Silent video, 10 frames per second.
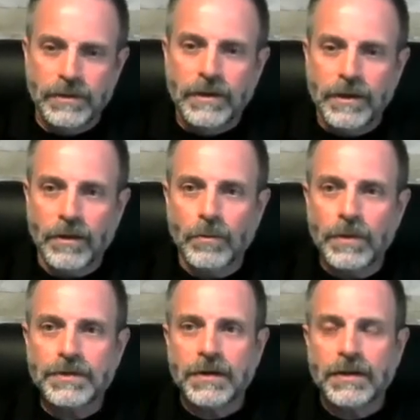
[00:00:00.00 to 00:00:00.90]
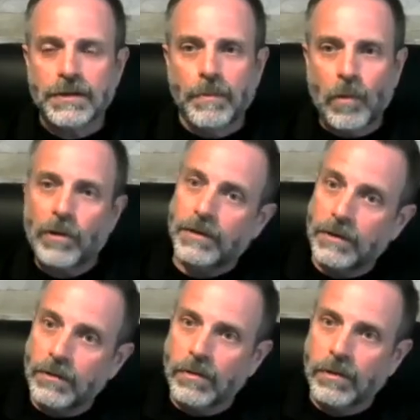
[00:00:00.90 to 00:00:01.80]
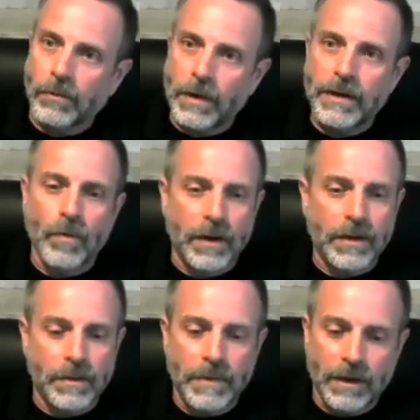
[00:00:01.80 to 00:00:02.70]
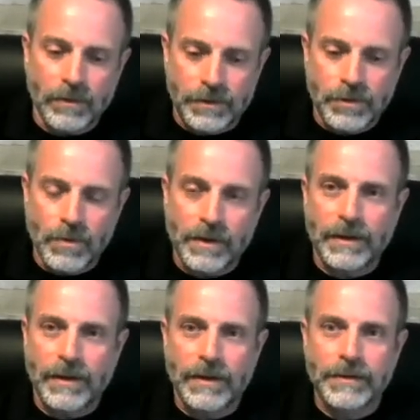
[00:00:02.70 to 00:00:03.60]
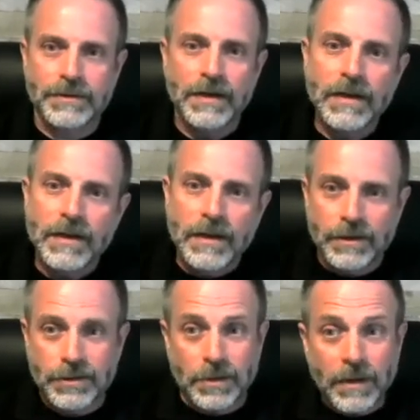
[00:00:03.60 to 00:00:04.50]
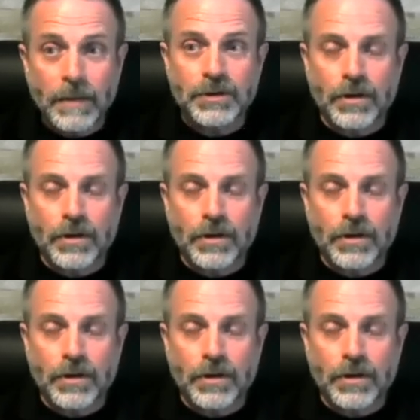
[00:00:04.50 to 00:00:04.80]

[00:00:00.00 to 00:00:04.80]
The other reason it's important to do 3, 1 in the middle and 2 on the ends, is sometimes you're going